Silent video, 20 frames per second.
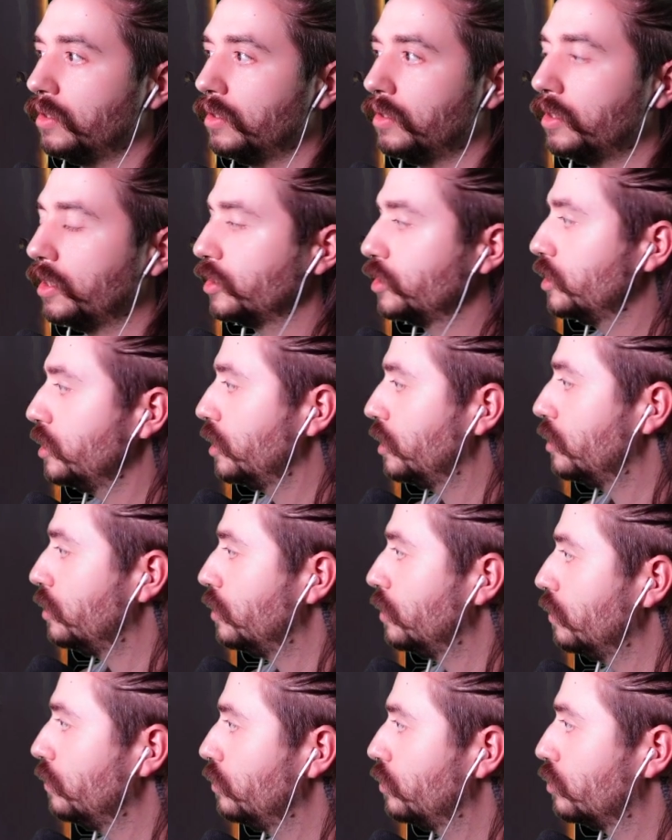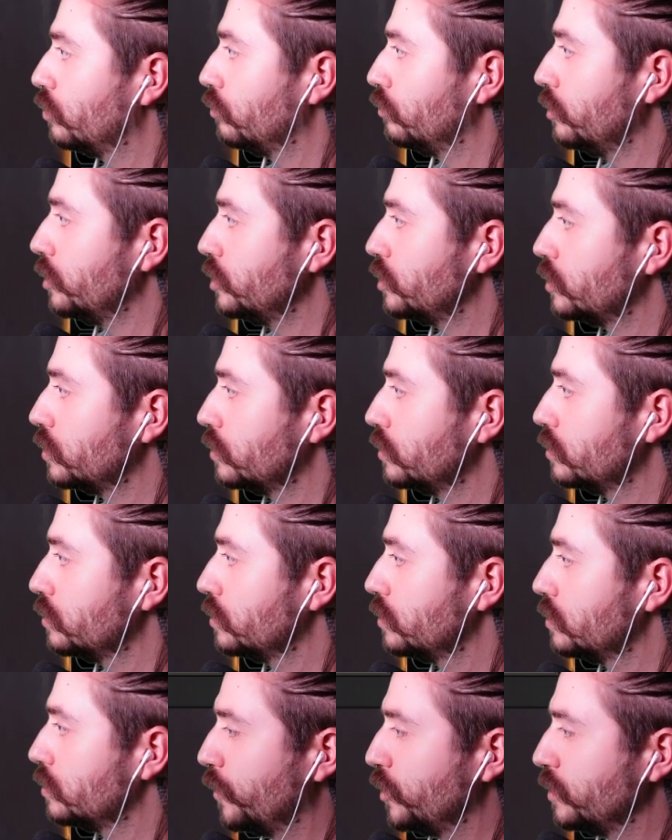Actually, they had no
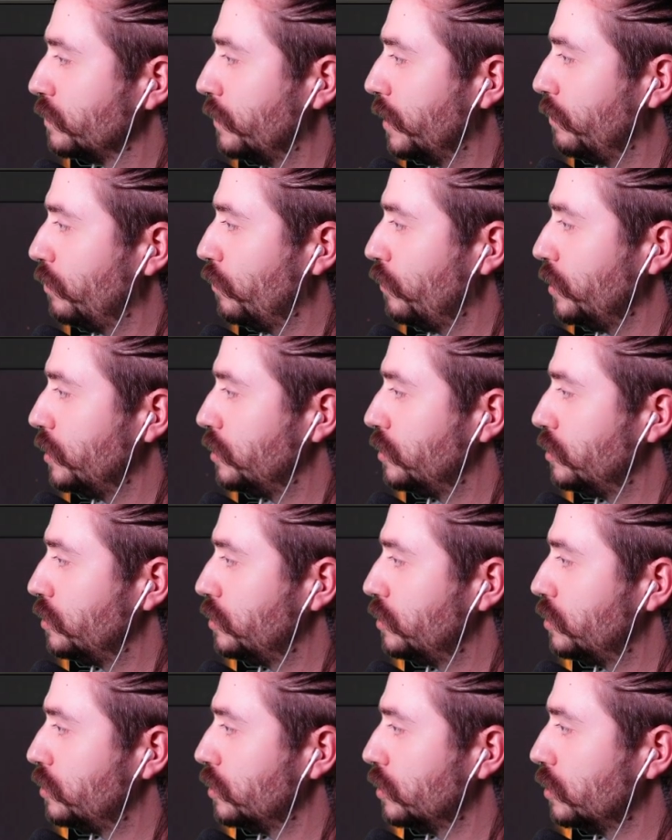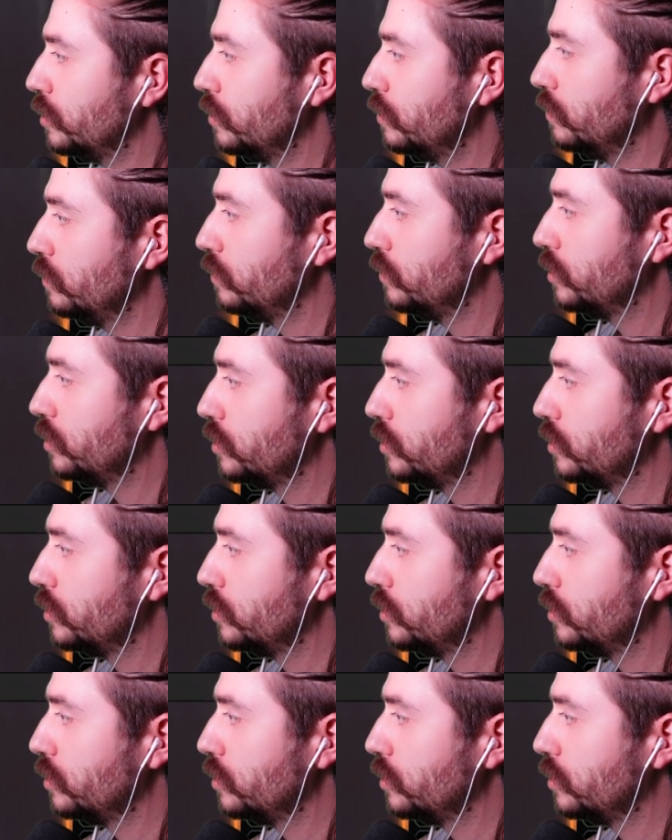creatures. Maybe we don't.